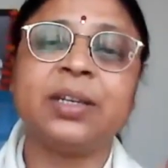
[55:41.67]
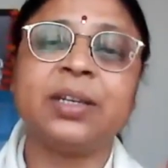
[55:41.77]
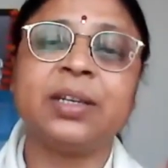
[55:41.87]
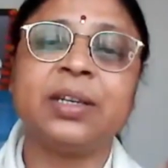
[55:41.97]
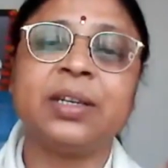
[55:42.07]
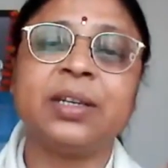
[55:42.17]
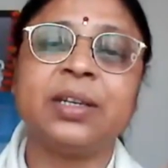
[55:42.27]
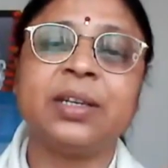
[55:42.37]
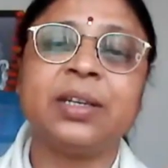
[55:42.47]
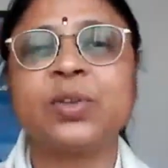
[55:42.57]
followers,
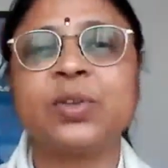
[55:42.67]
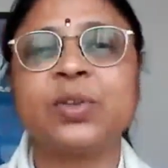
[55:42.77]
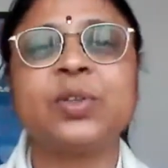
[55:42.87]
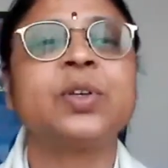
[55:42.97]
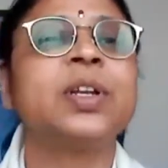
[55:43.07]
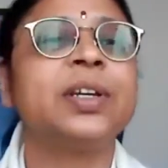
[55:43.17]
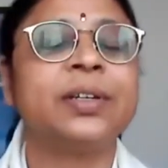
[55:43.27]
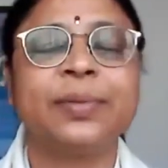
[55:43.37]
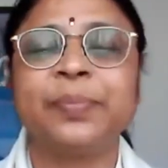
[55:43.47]
that is also clear.